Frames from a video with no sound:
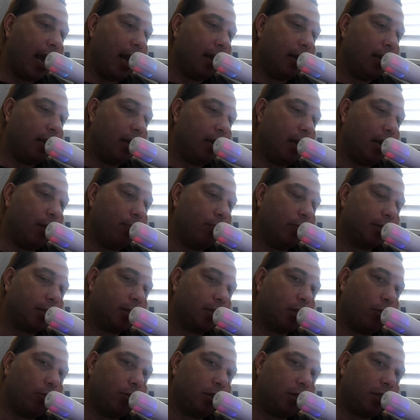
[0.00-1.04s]
And it was
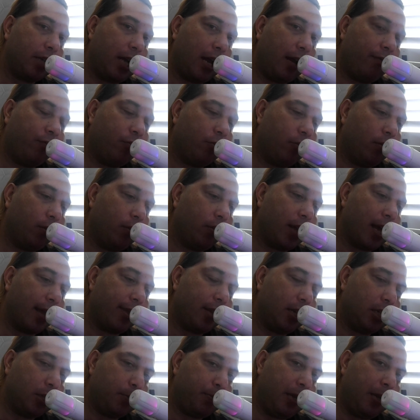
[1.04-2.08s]
so shameful
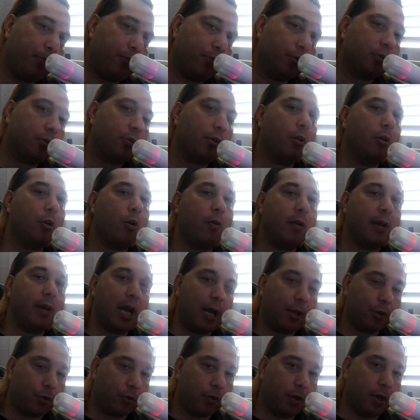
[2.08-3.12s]
that these people started going
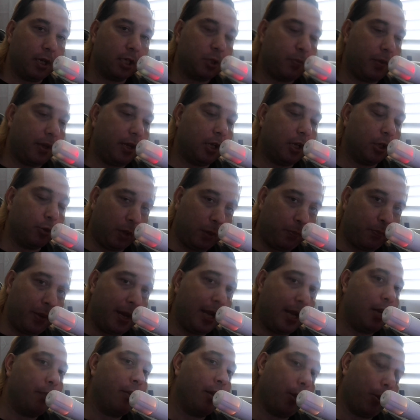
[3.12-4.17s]
after us because we
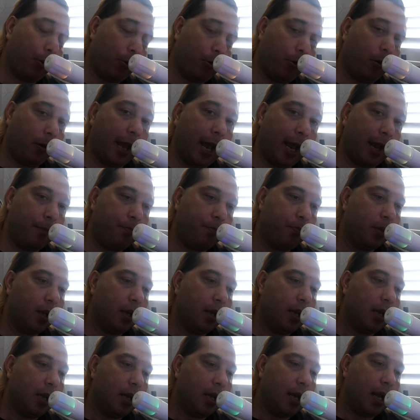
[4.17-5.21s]
beat them in their own game.
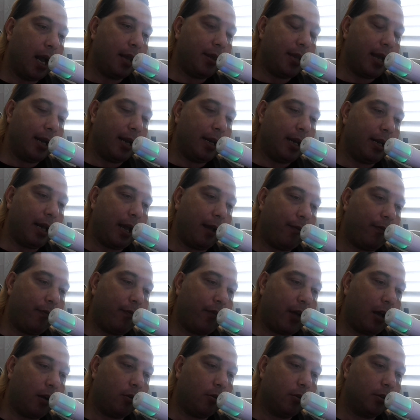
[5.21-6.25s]
And they
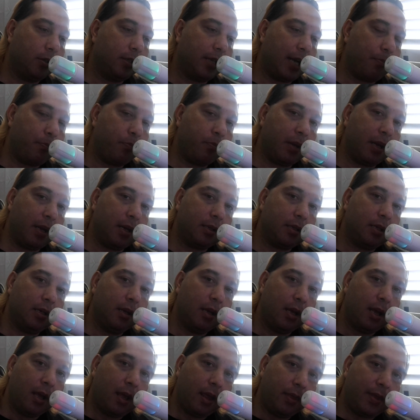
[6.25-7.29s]
failed to admit
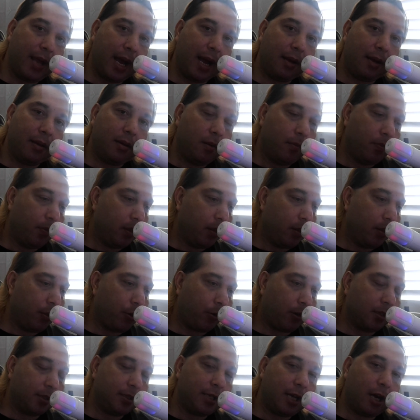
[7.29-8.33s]
that
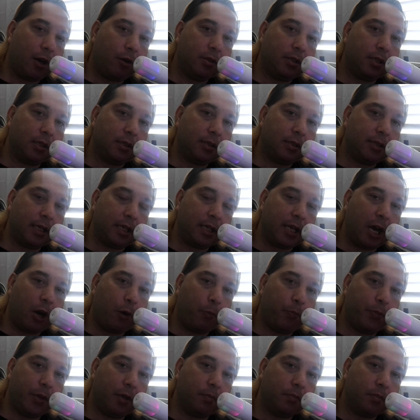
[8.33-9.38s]
their intelligence didn't
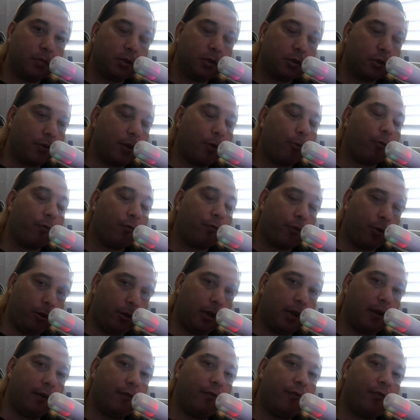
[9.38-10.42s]
help them. So they were
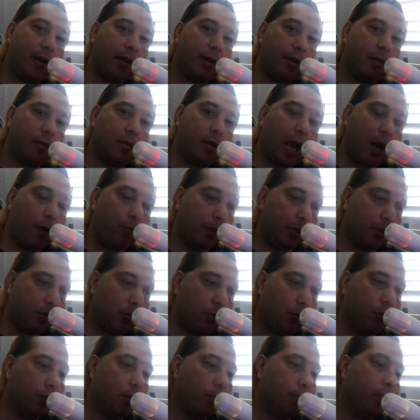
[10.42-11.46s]
really offended how we
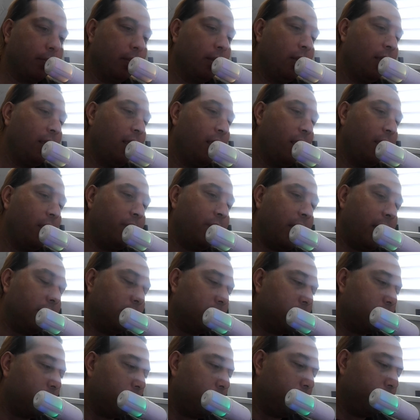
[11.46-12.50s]
told them
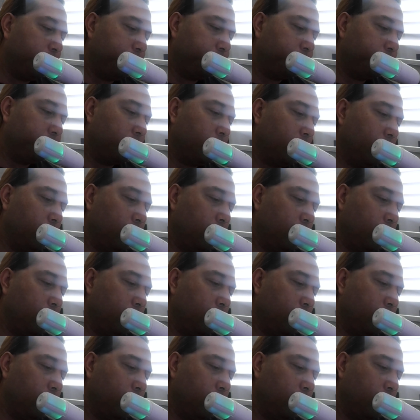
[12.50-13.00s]
that. So